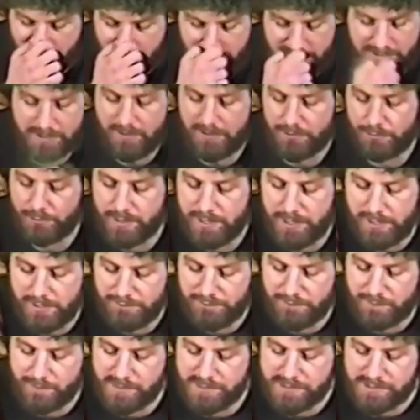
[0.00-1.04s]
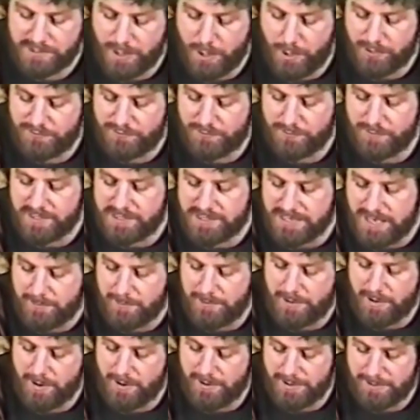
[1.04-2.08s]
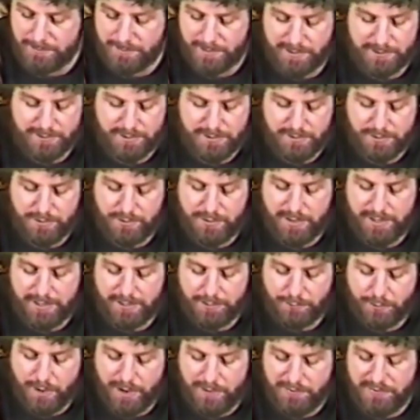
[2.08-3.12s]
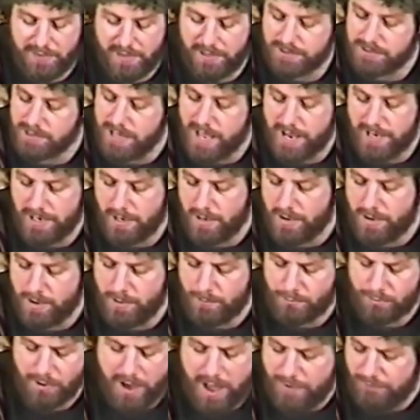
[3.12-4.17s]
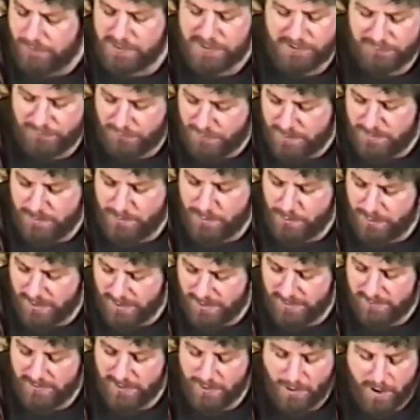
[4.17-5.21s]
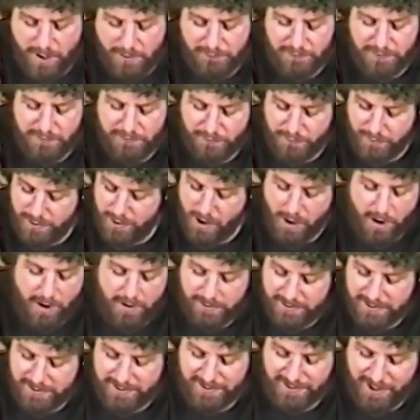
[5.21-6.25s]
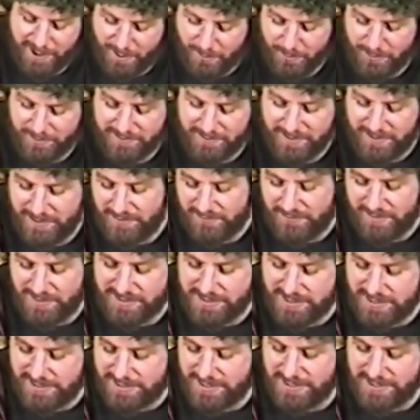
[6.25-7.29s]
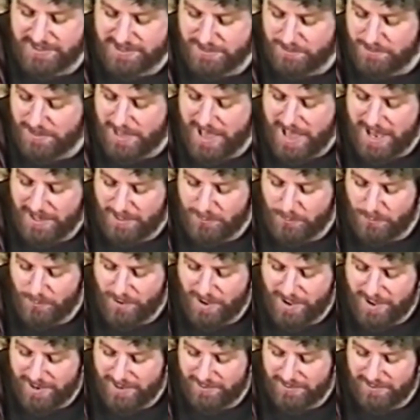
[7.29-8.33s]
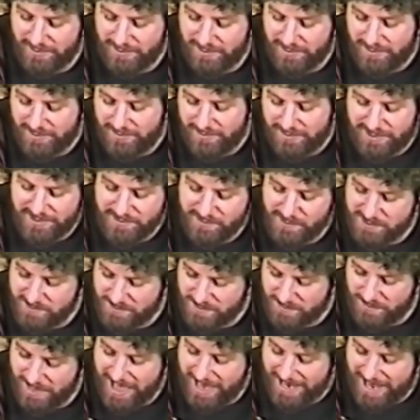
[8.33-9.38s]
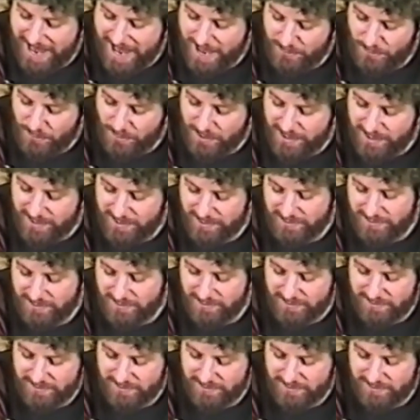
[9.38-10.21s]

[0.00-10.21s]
He started reading from his notes from the seminar he'd been to, and he read things like, prophets are very moody. They are often very hard to get along with. They see things in black and white. That's supposed to be black and white.